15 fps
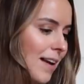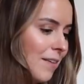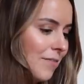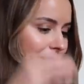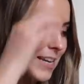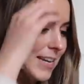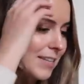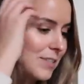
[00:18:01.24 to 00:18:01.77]
a
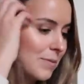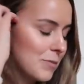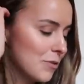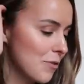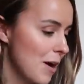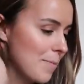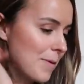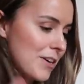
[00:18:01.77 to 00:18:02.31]
lovely
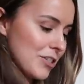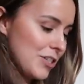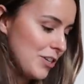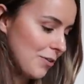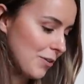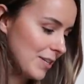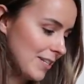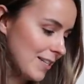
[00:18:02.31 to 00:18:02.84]
subscriber
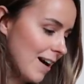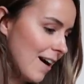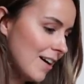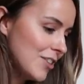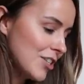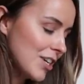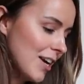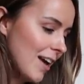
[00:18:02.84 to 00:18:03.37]
actually got in
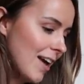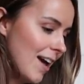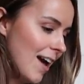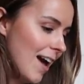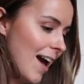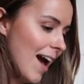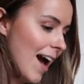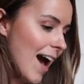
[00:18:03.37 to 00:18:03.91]
touch,
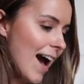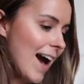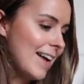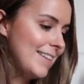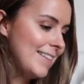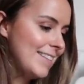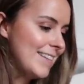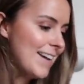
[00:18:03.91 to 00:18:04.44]

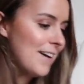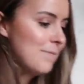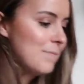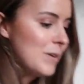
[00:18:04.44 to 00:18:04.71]
and